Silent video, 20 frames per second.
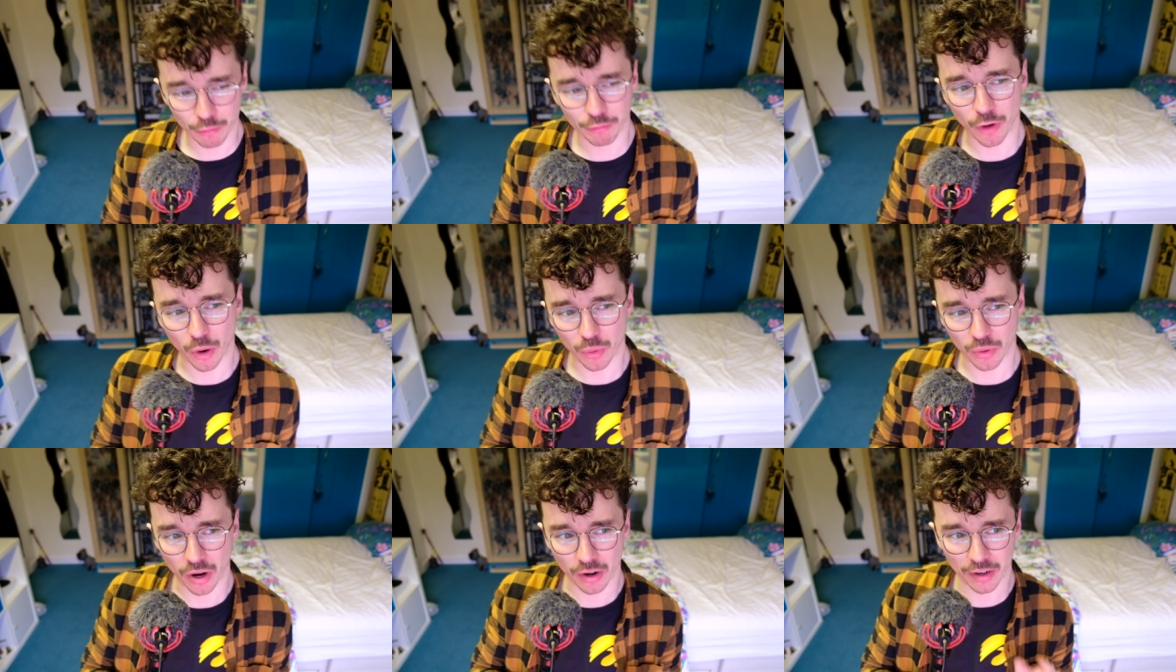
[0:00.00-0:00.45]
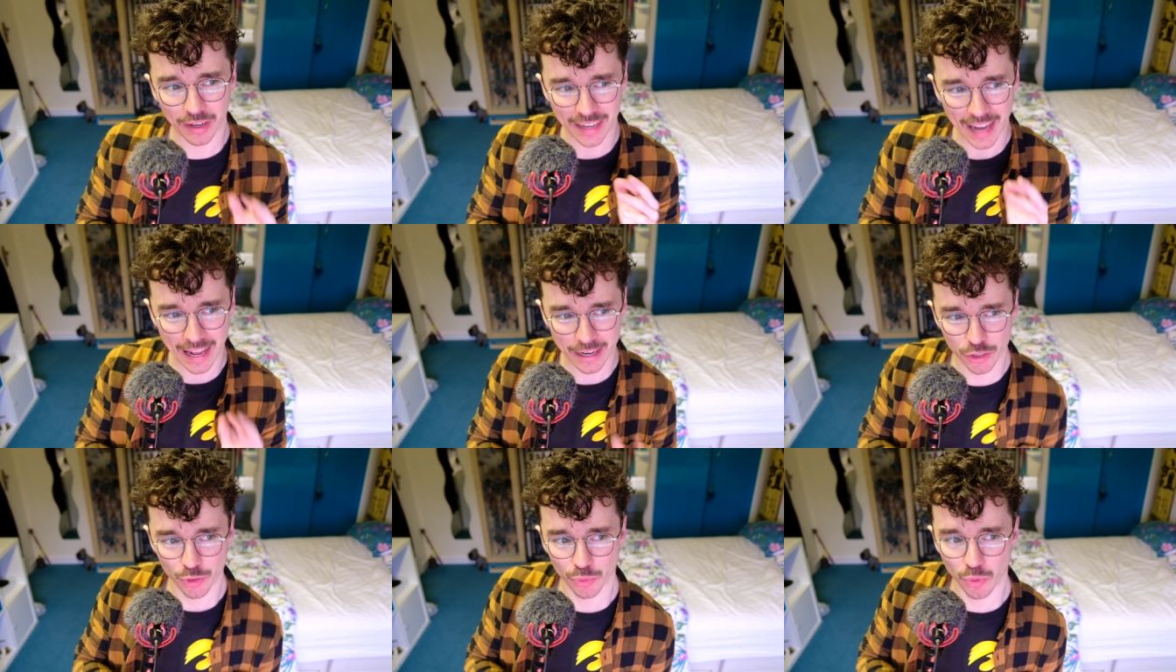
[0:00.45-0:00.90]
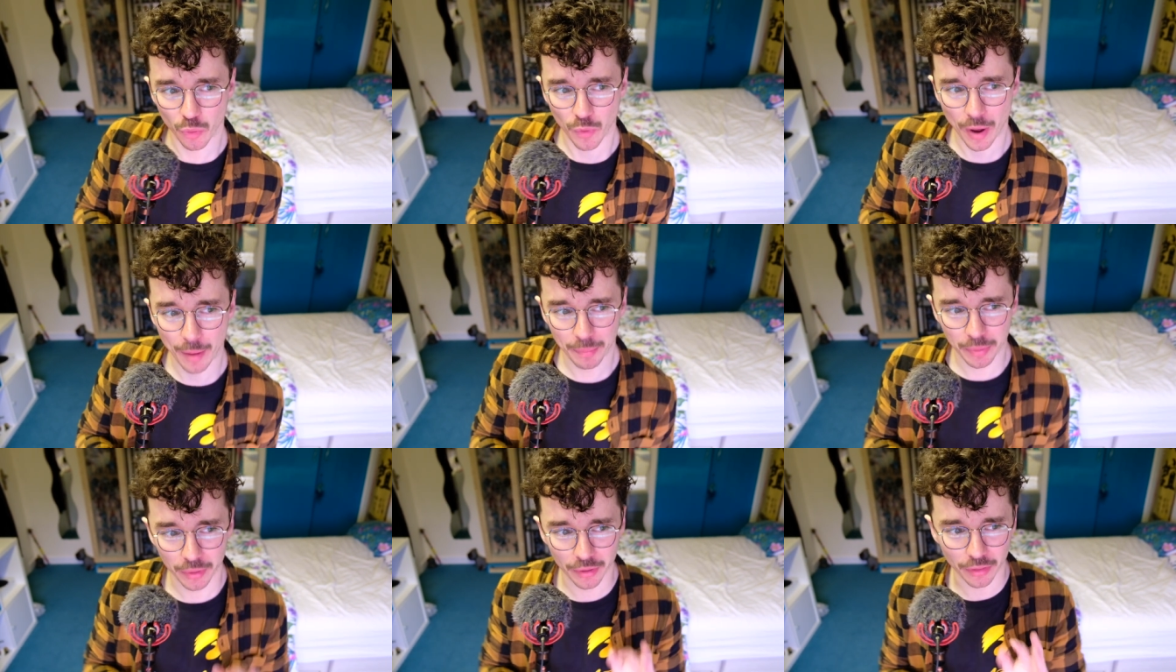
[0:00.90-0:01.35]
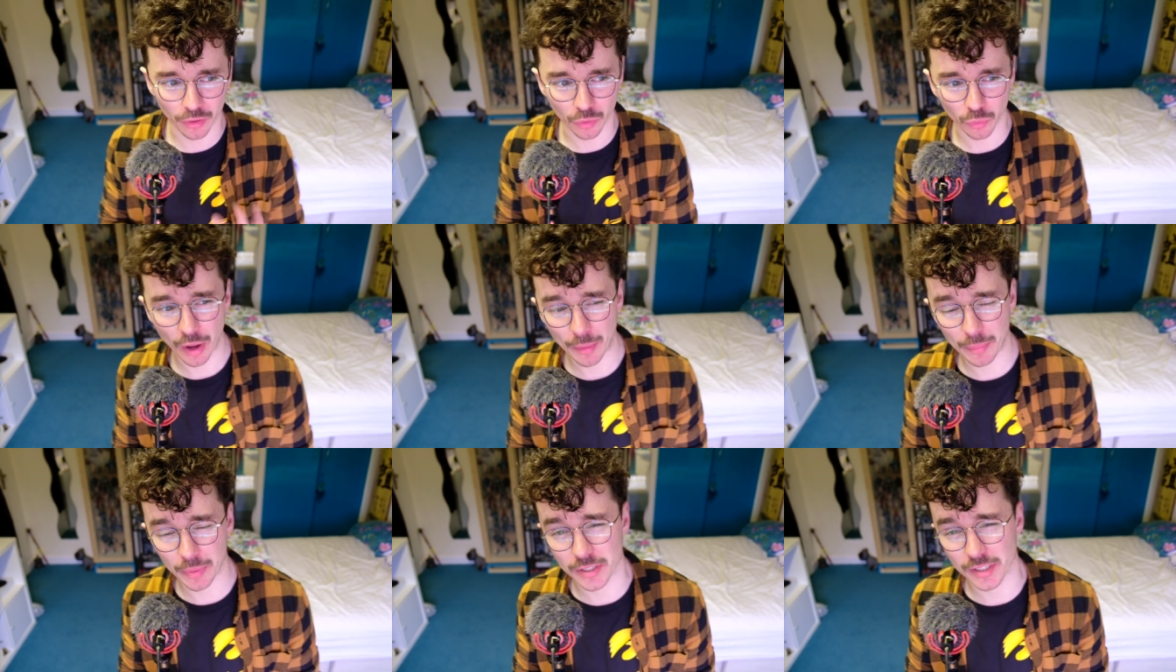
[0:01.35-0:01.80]
vote on an actual weapon than
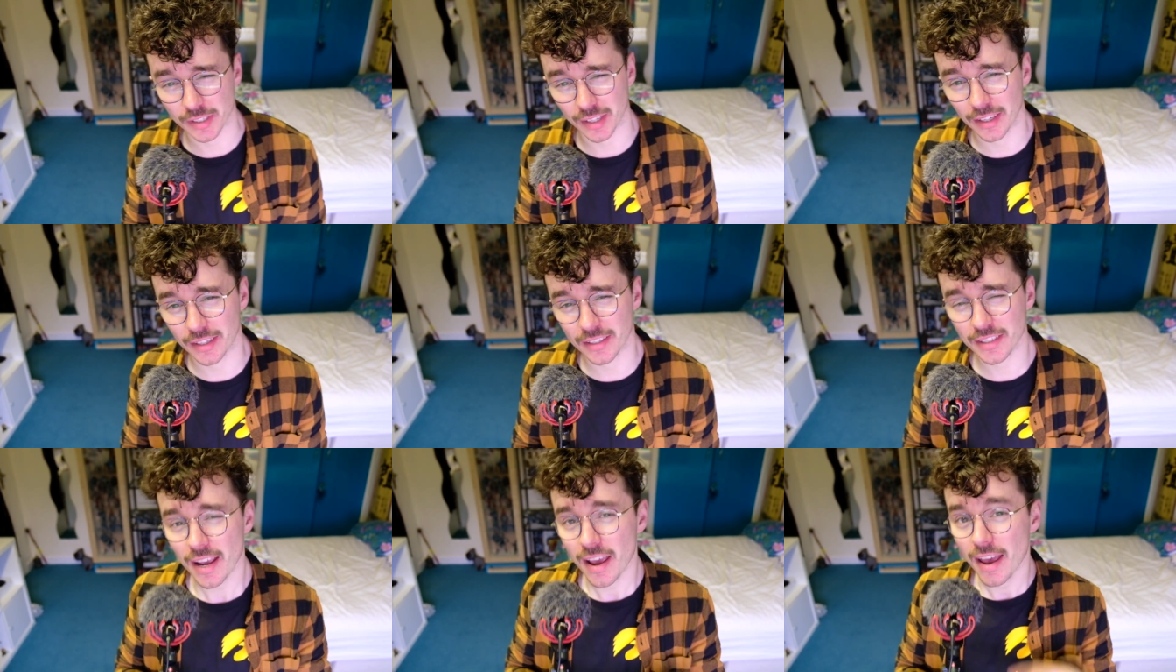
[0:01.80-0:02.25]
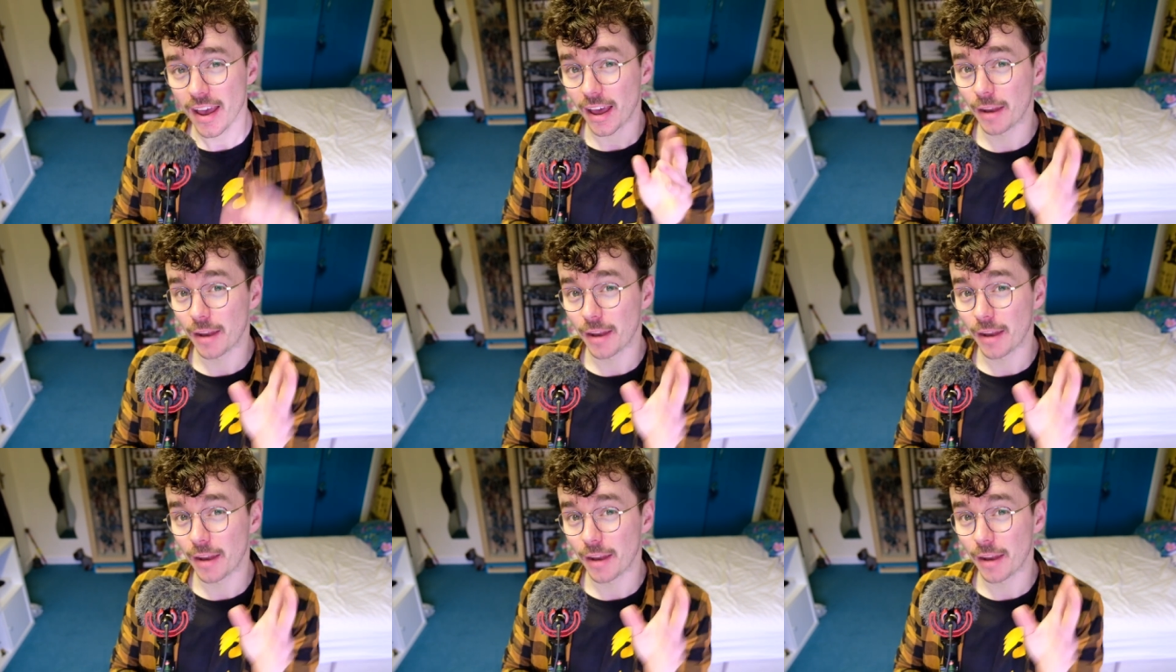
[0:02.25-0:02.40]
weapon skins.